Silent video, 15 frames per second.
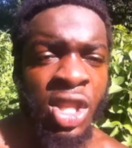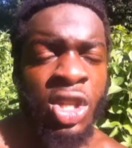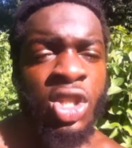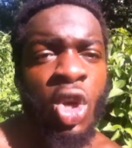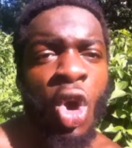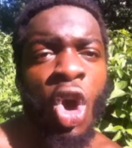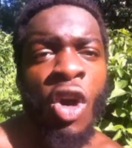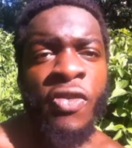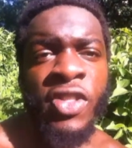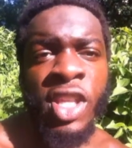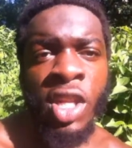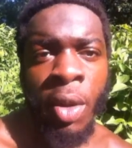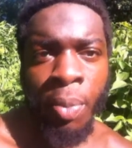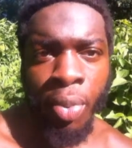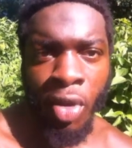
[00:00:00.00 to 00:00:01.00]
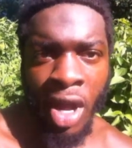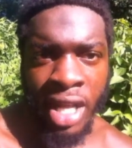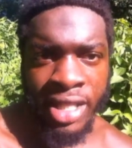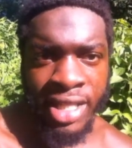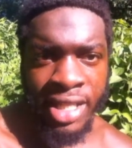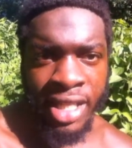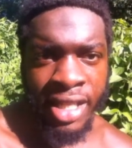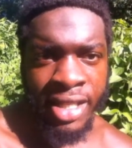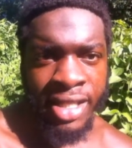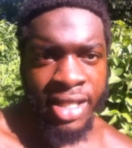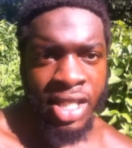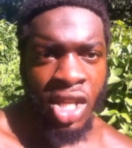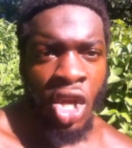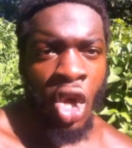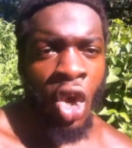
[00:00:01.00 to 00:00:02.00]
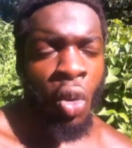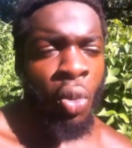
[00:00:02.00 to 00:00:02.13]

there's often a process